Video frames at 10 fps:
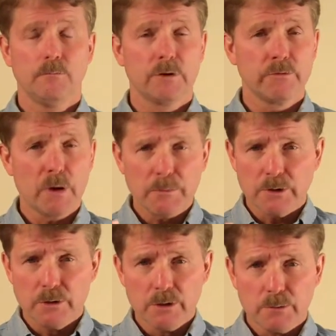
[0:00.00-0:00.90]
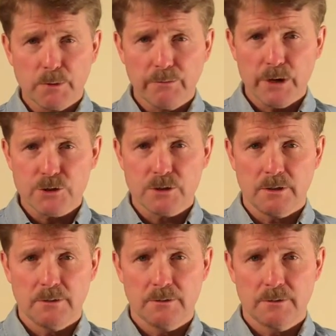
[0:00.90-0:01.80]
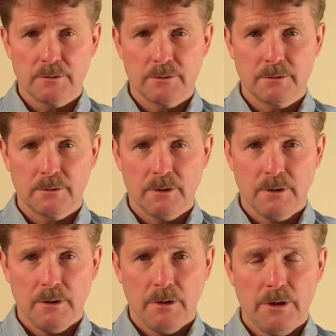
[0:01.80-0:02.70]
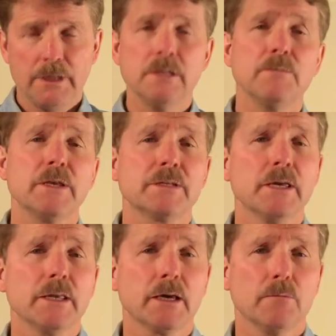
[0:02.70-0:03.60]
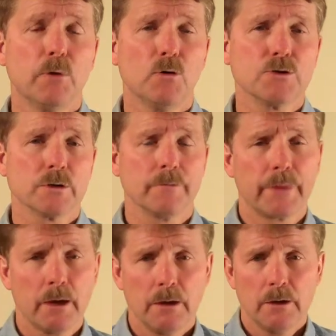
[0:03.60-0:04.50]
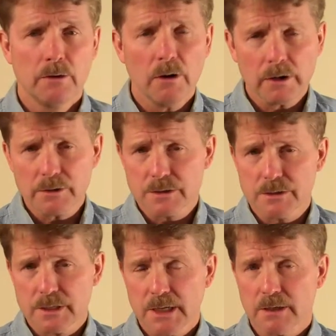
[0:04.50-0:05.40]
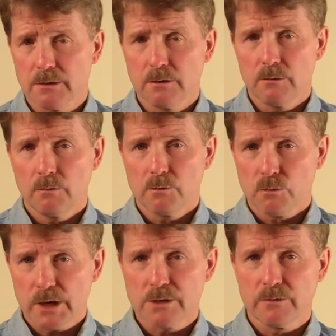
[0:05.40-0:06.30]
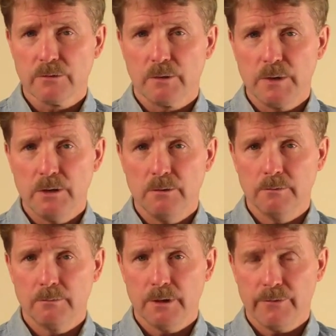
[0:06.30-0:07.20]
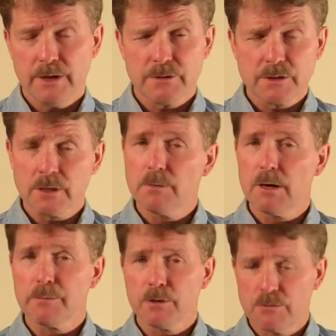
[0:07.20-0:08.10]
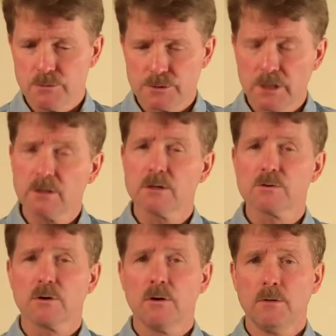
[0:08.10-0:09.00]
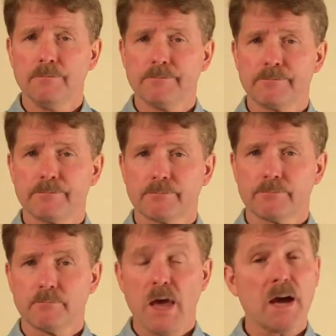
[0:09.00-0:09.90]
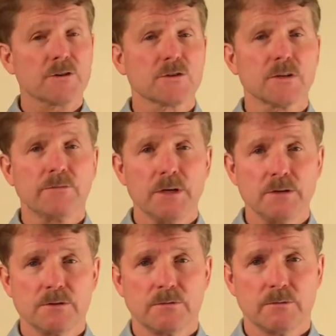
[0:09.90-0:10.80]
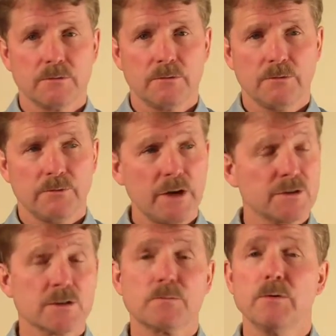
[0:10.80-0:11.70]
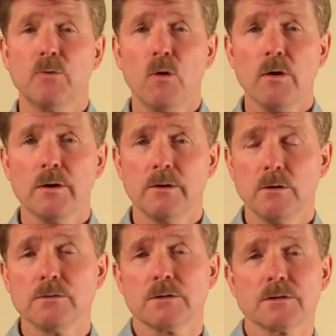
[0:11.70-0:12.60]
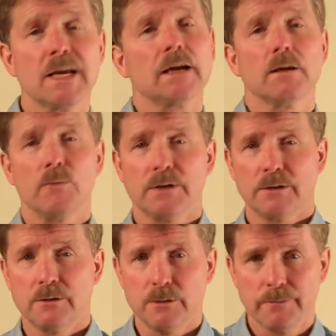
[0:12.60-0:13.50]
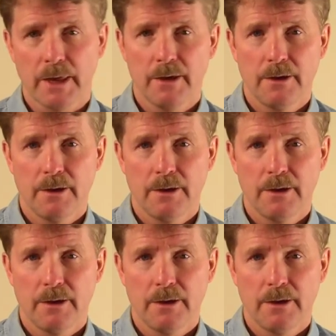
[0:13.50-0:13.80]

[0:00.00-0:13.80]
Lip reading: But remember, you're the professional. You need to maintain that composure. Your audience is taking direction from you. If they see someone up there who's in control, acts as if he's faced this before and knows exactly what to do,